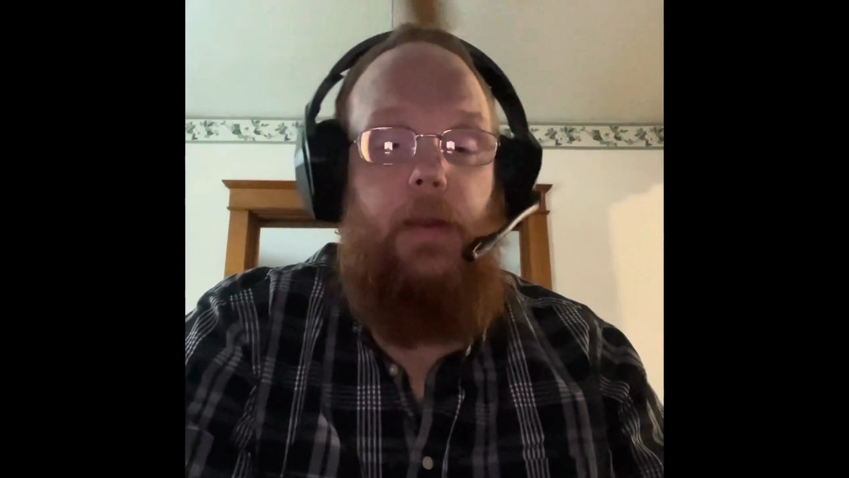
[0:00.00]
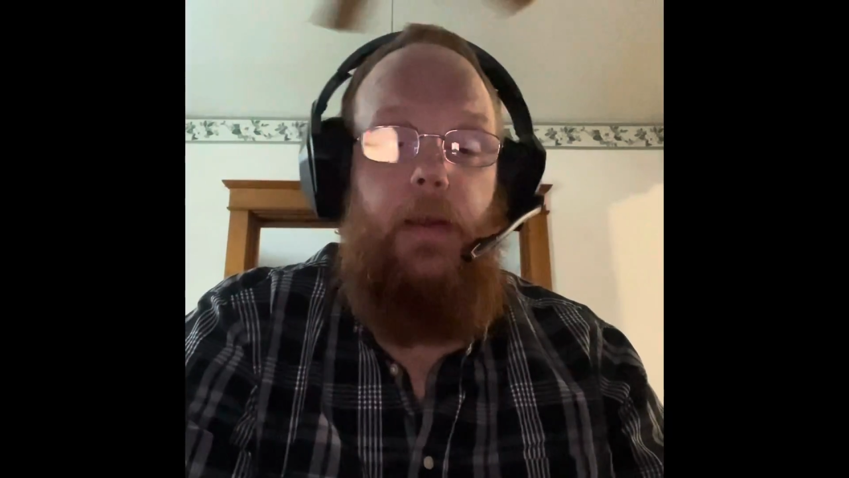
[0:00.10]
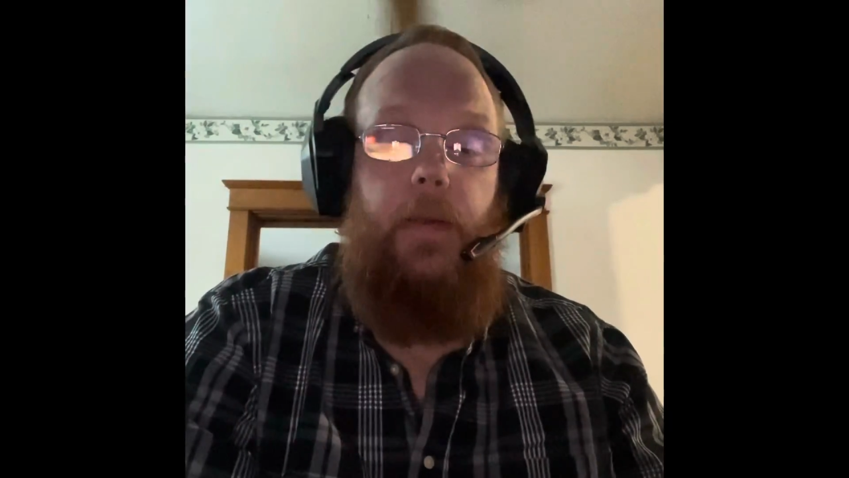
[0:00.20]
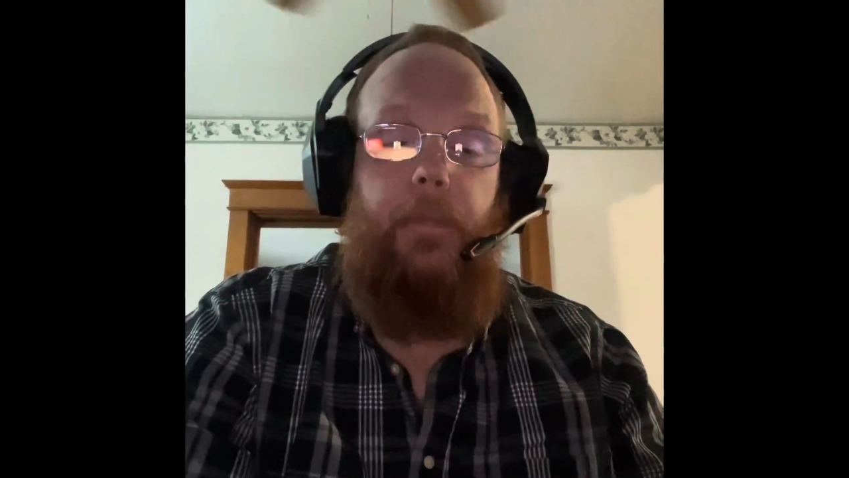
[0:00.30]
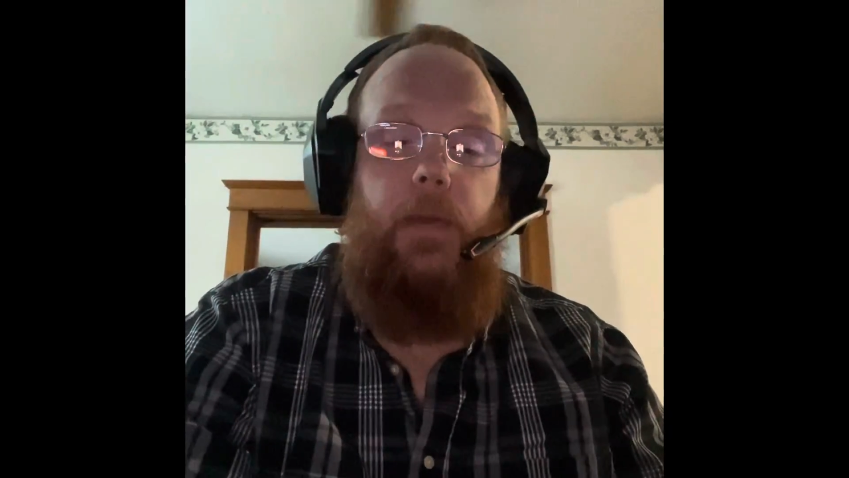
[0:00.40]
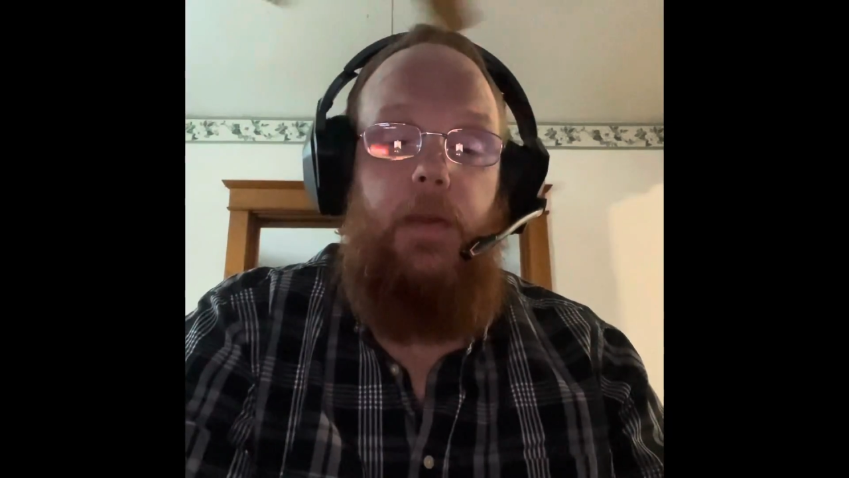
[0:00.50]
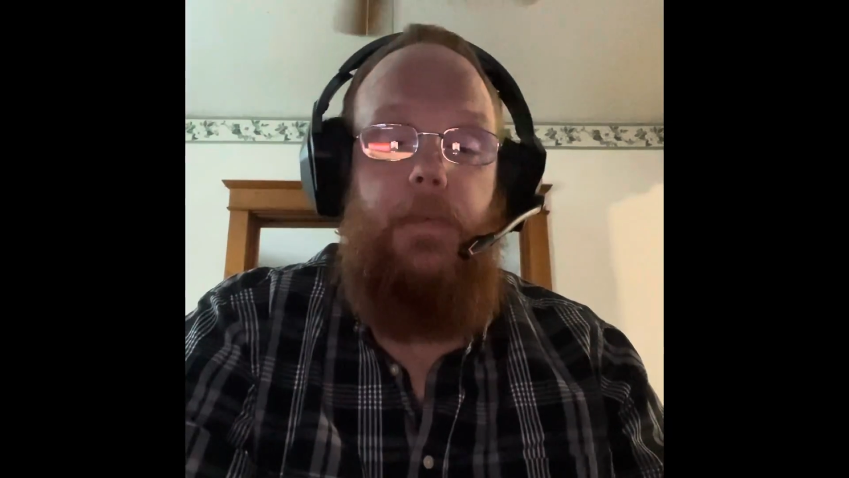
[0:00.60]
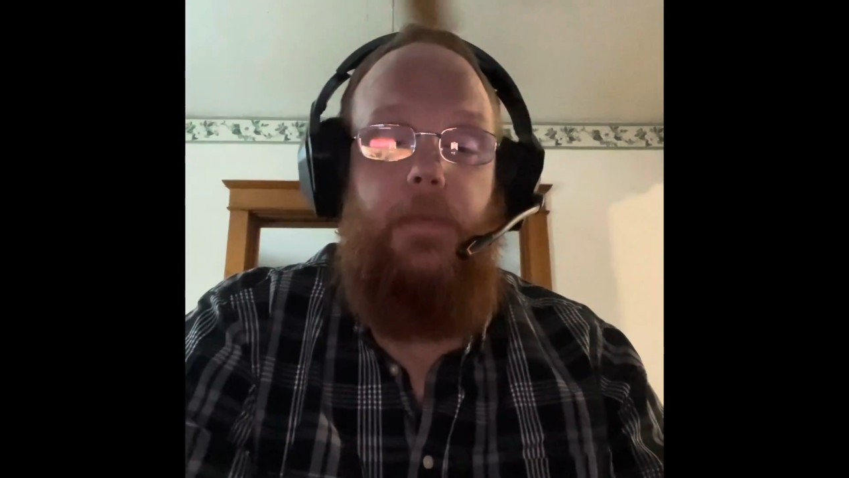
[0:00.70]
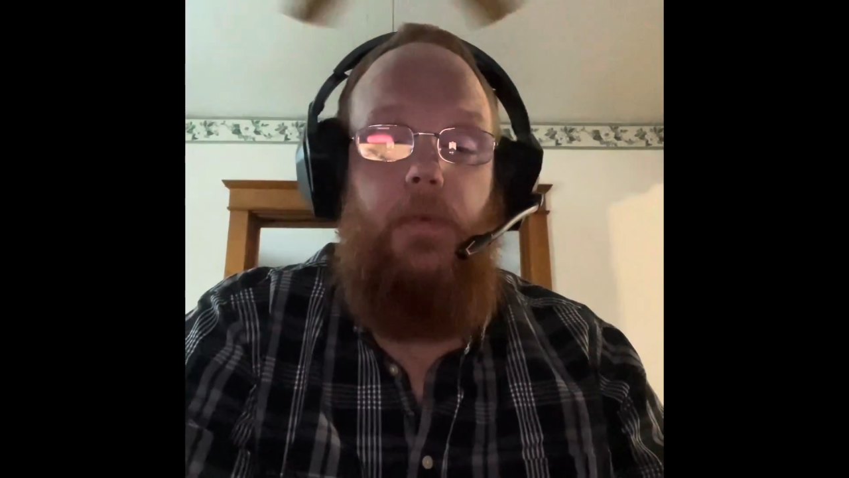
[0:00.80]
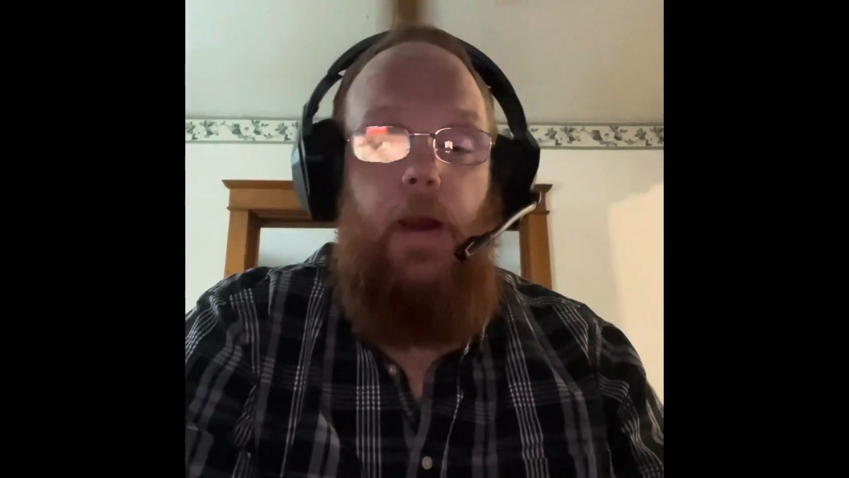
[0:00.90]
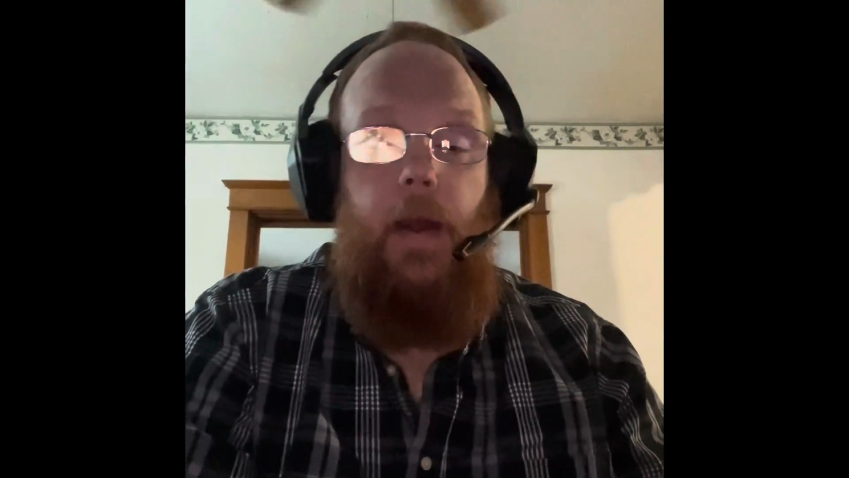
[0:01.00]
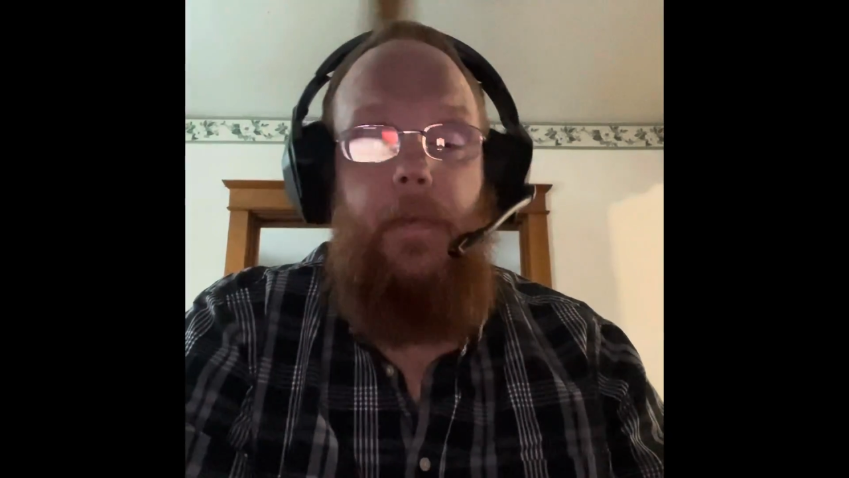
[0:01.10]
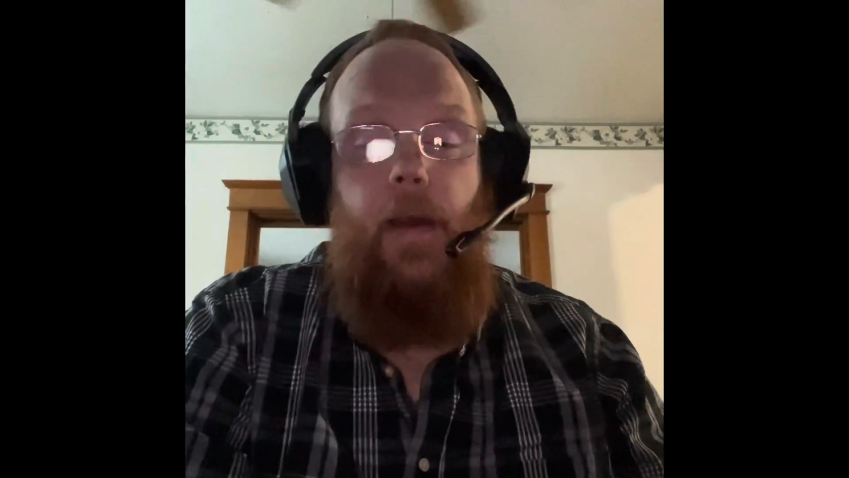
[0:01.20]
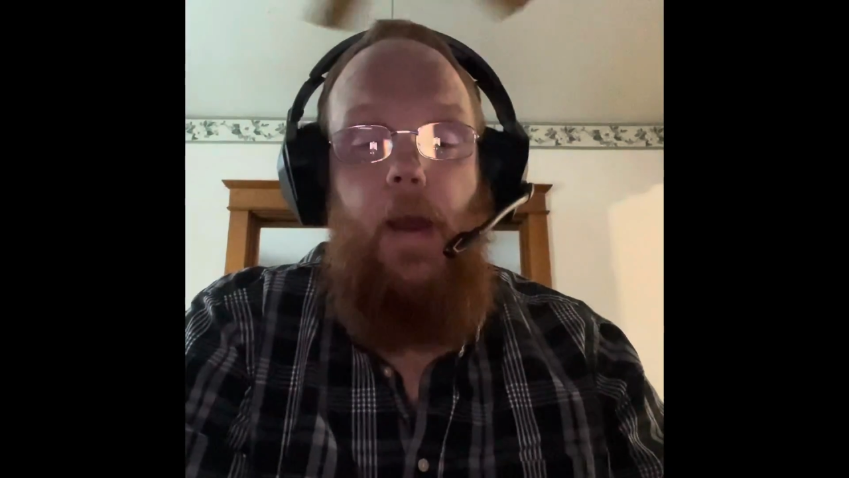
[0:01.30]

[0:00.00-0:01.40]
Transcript: and please subscribe.